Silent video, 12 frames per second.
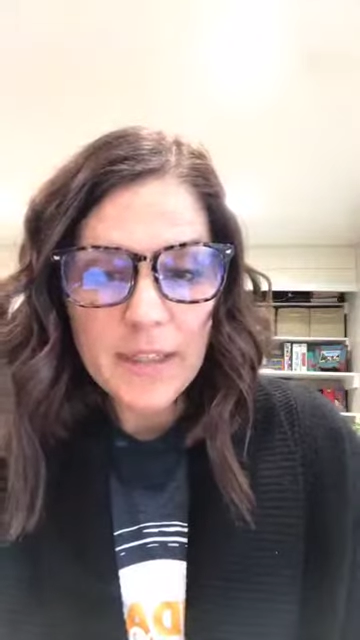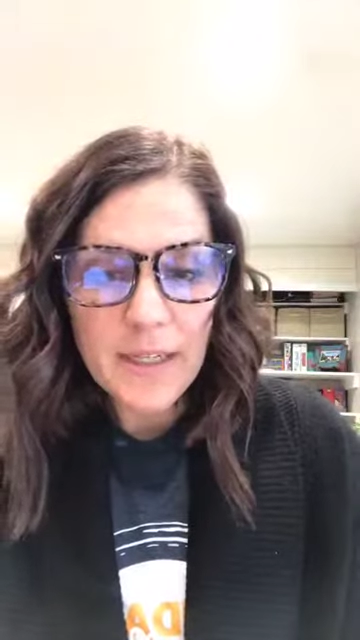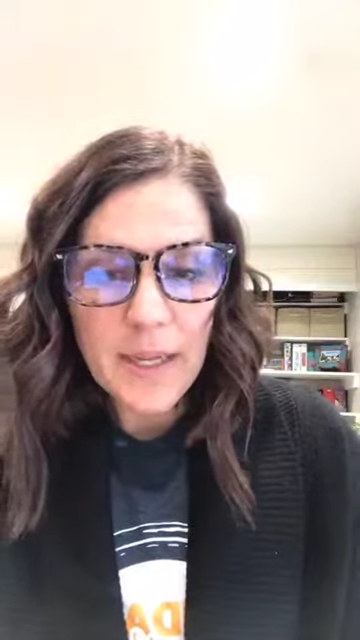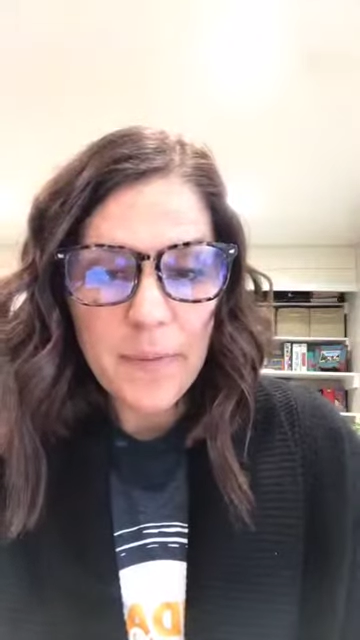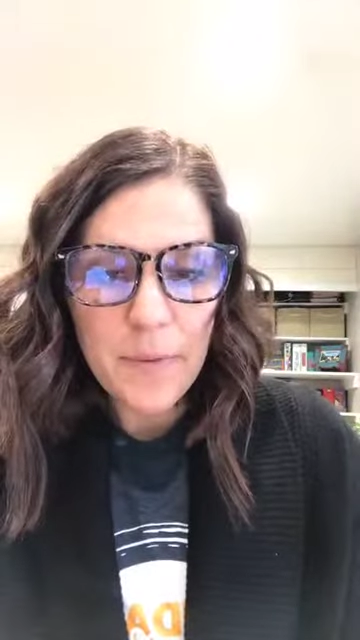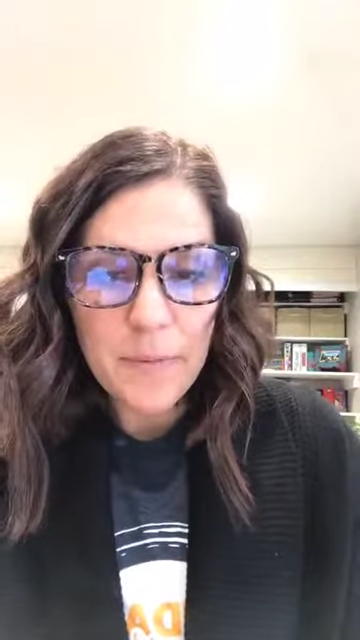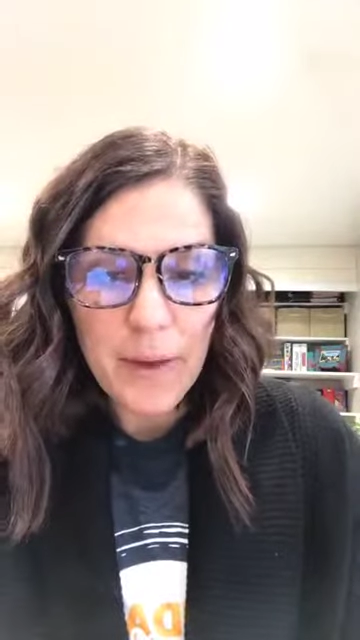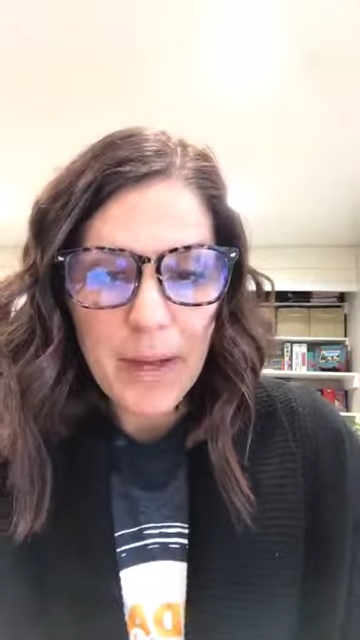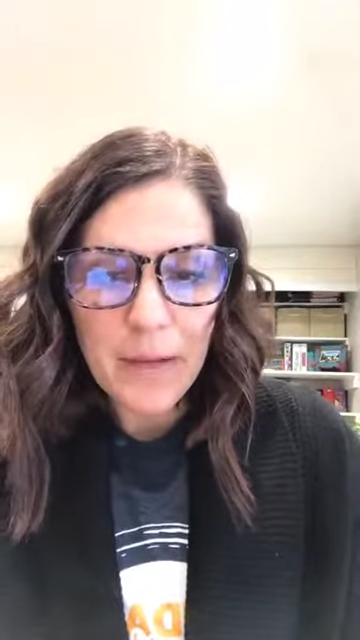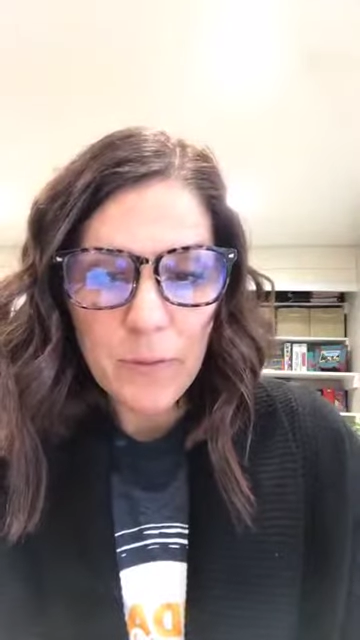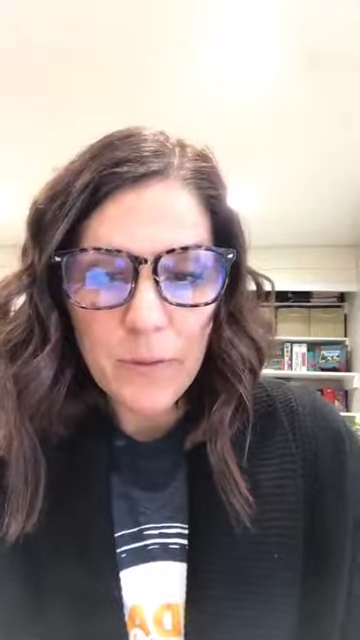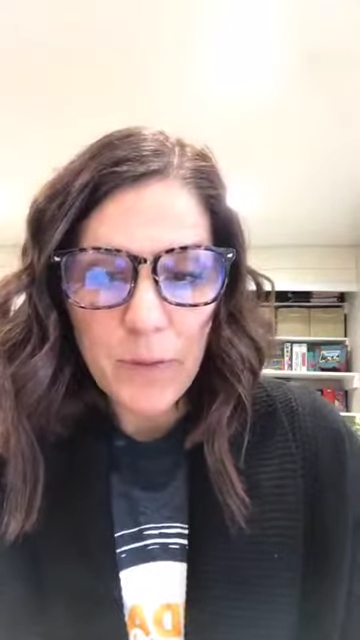to keep in
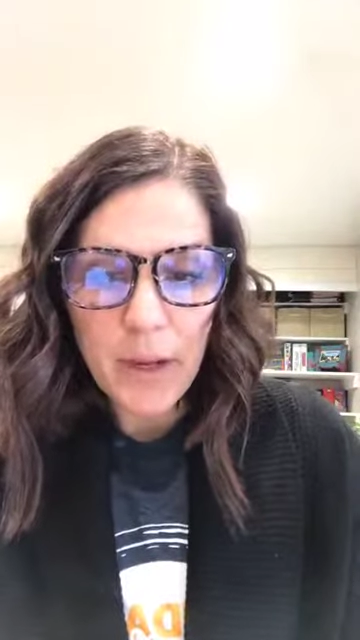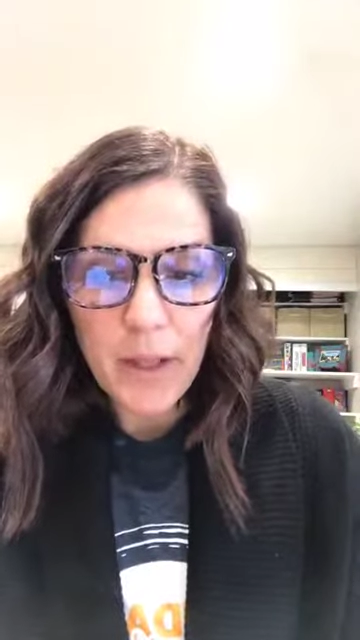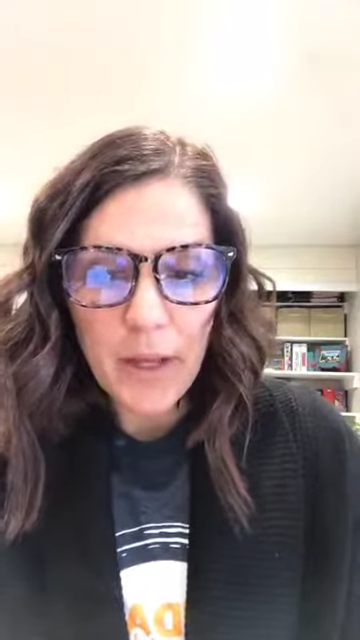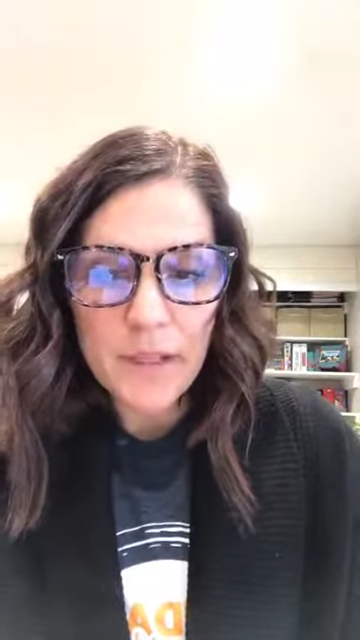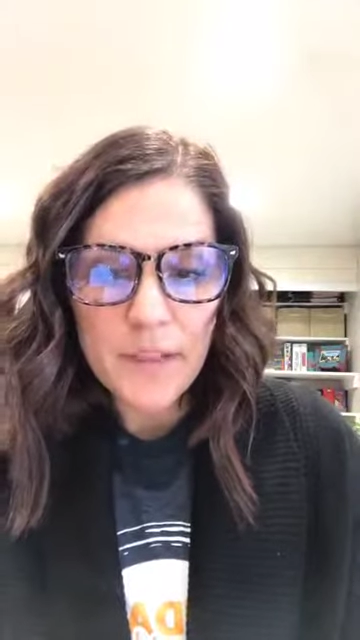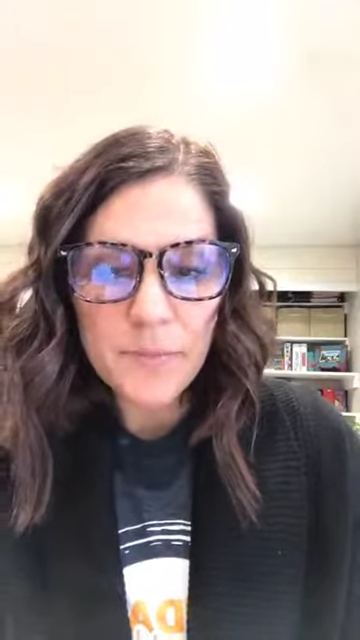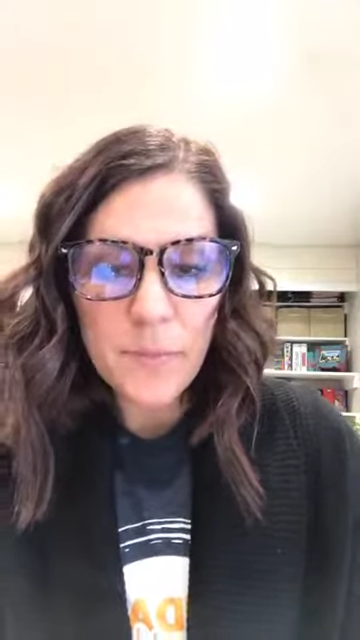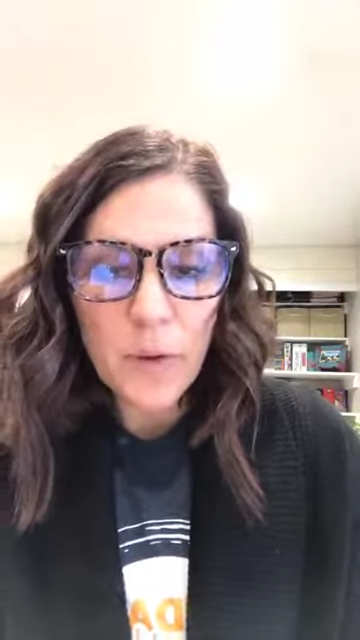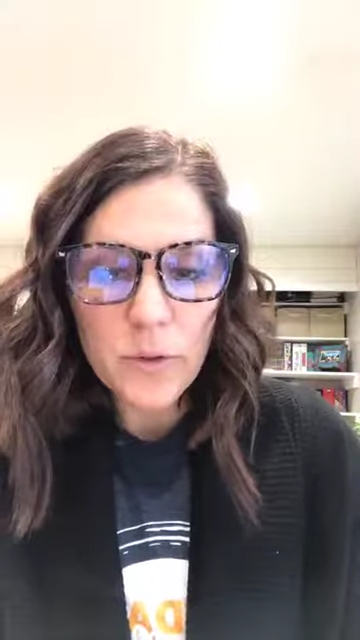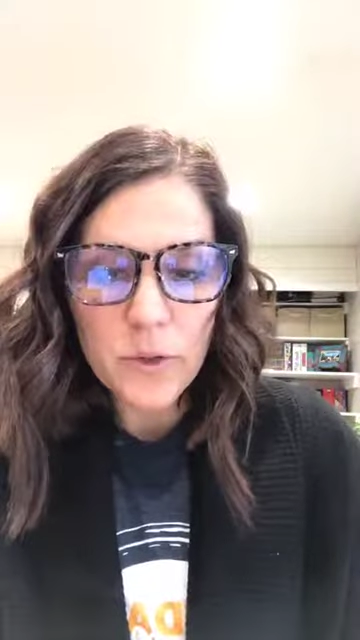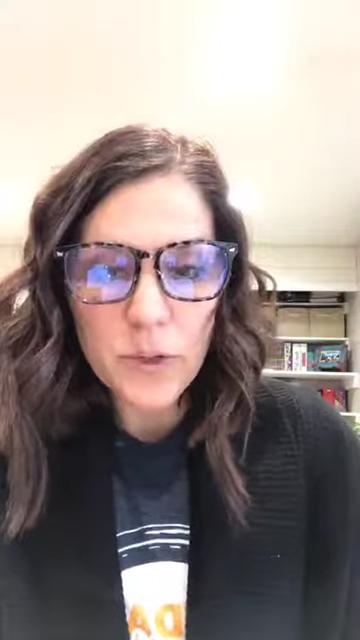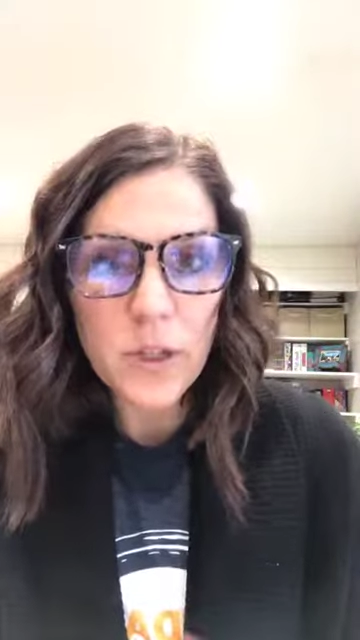mind with bright light
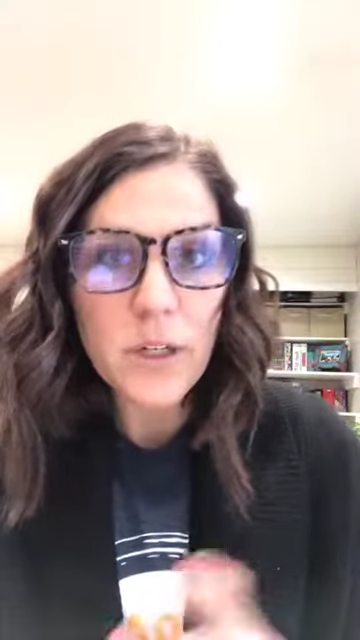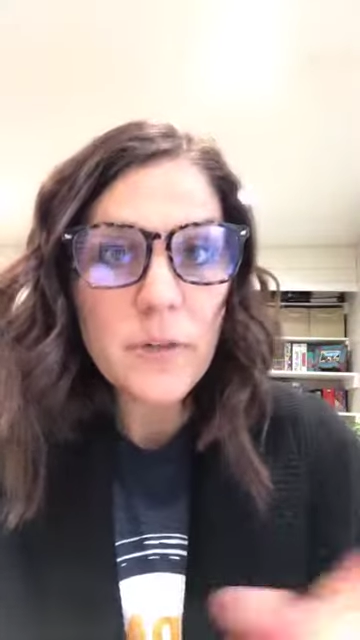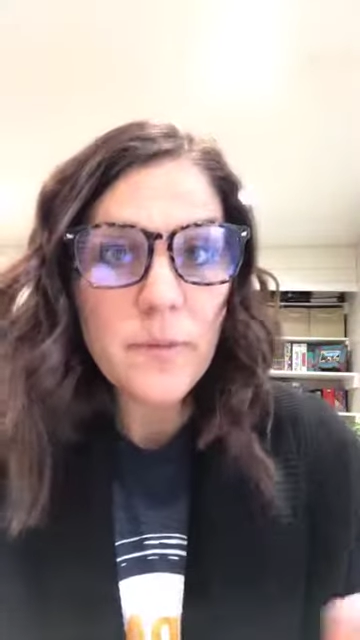exposure,